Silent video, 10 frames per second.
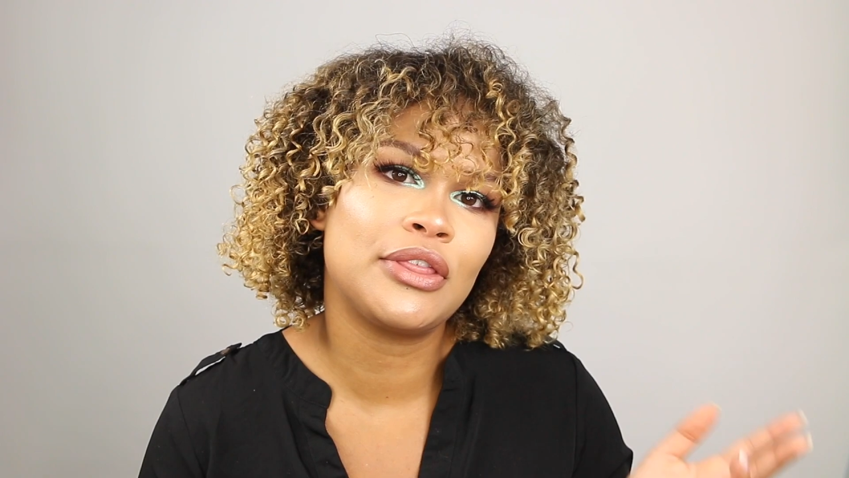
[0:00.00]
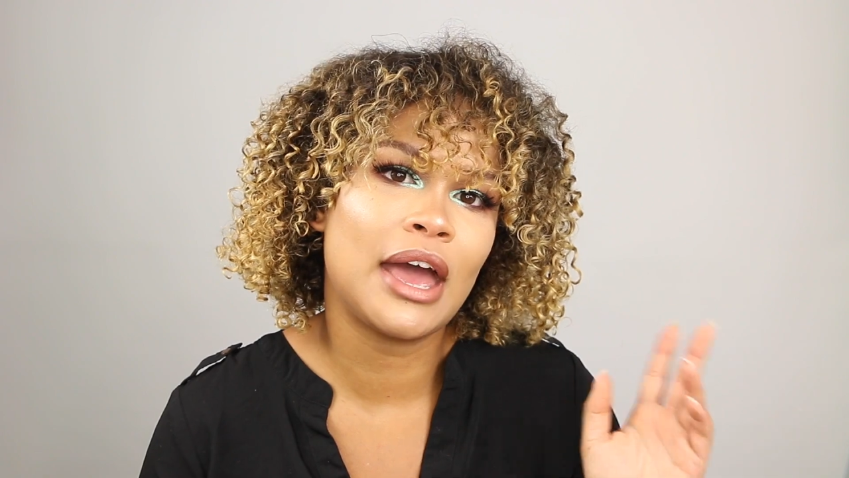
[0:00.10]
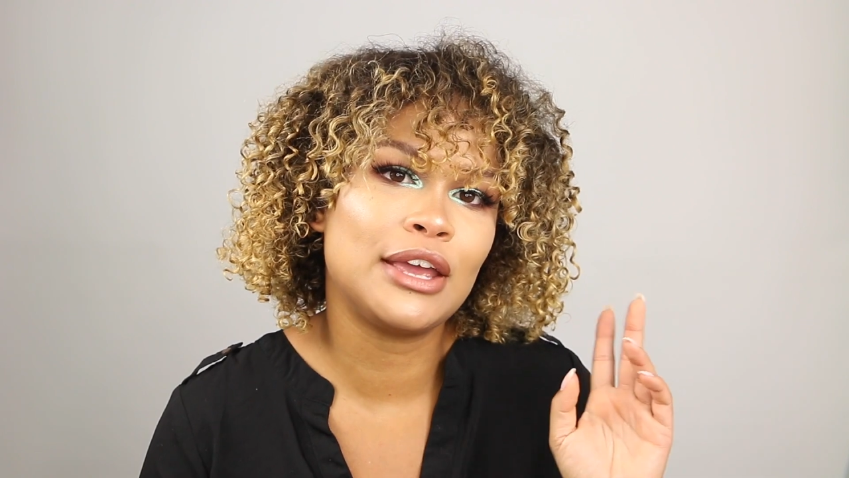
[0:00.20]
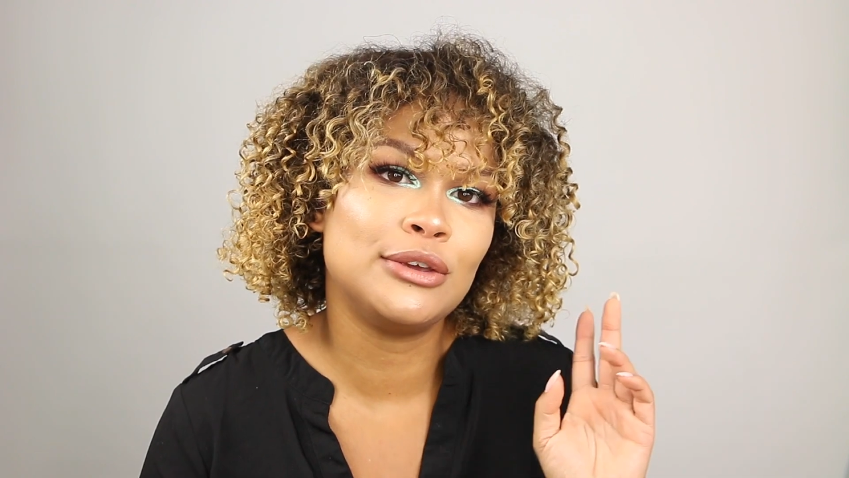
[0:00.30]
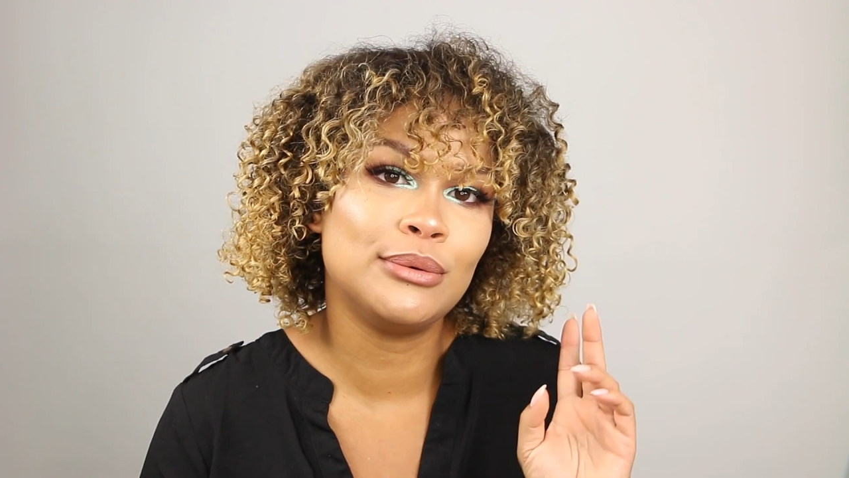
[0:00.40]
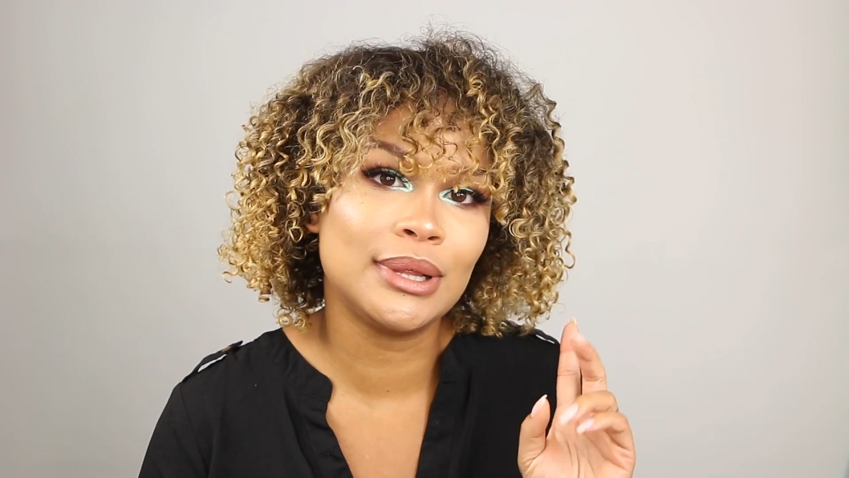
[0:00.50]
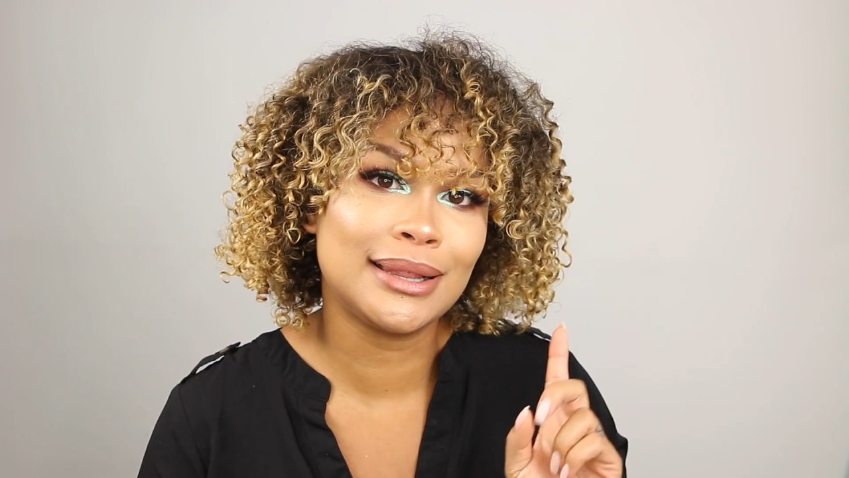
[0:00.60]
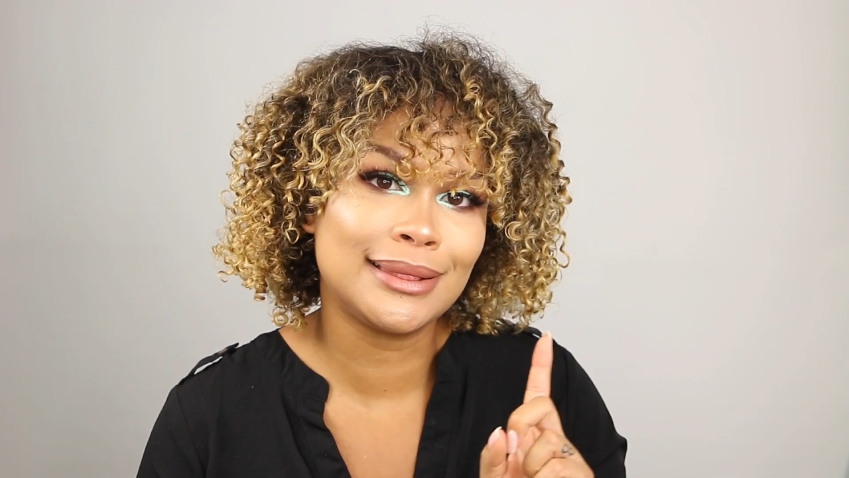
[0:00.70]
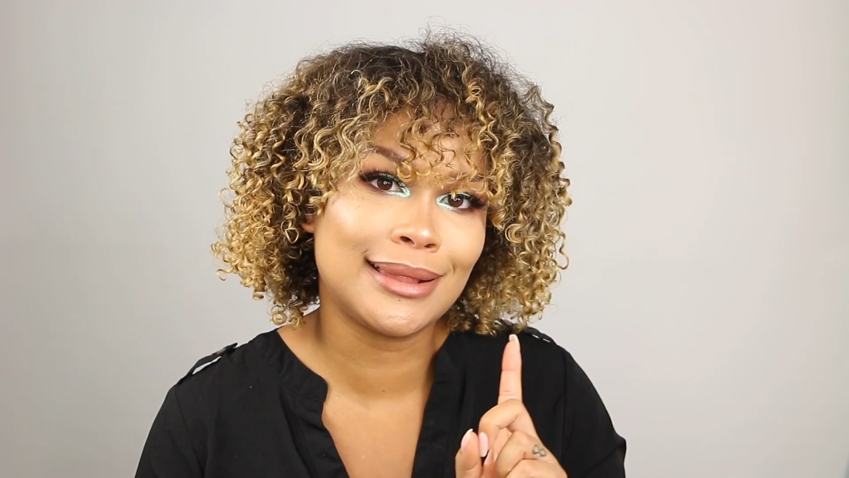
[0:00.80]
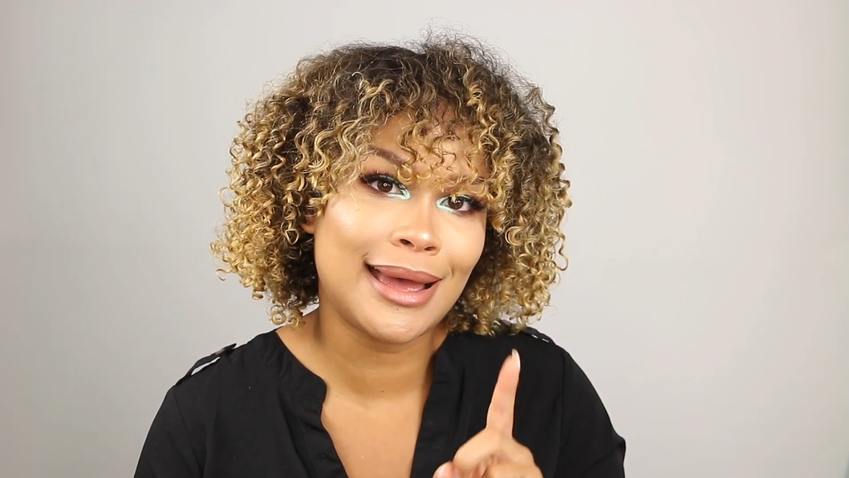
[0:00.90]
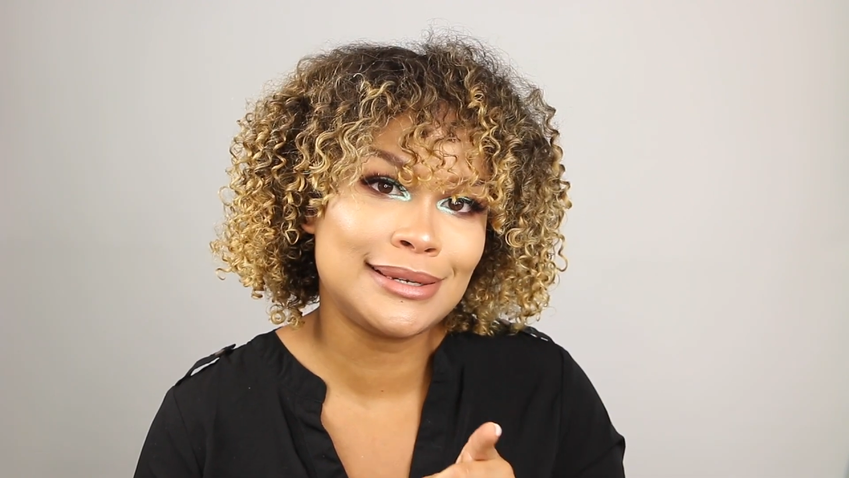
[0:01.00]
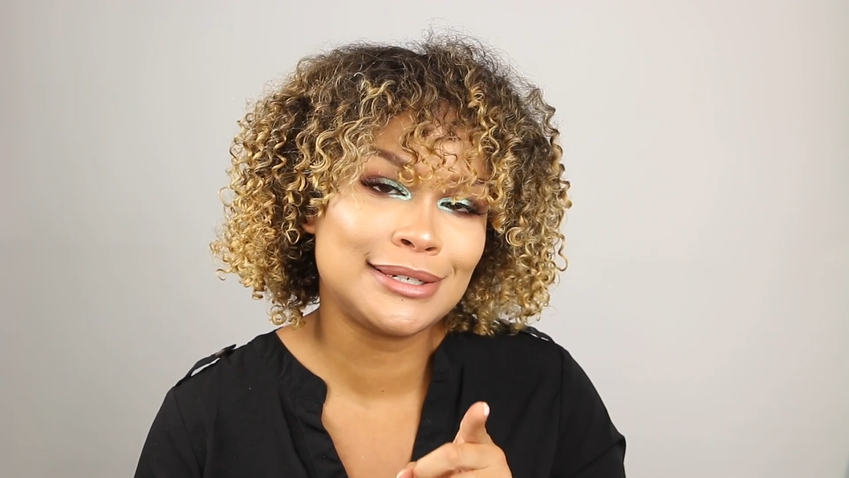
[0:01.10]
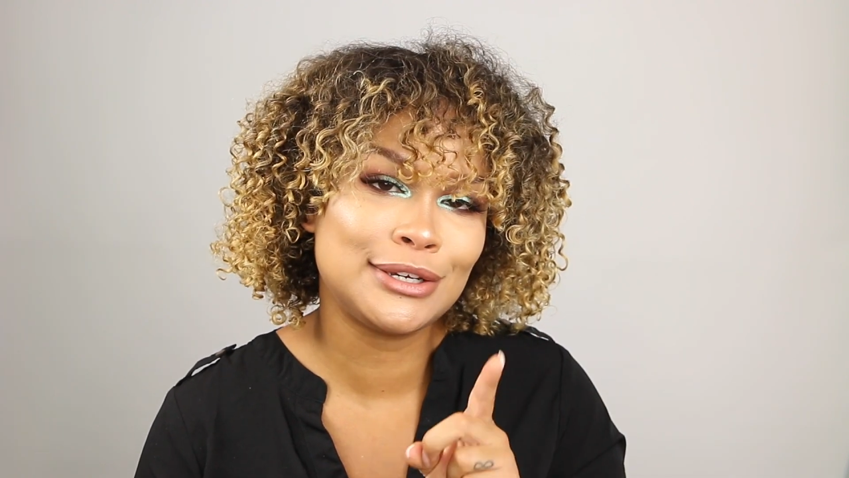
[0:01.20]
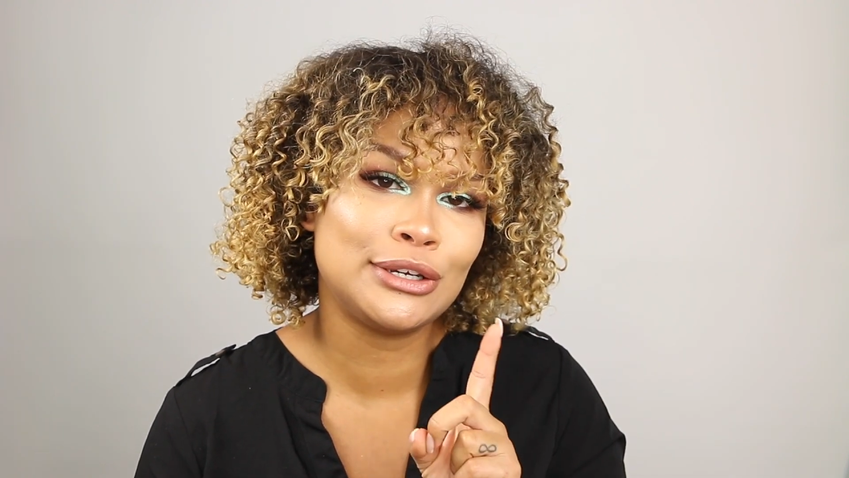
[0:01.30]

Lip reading: that you let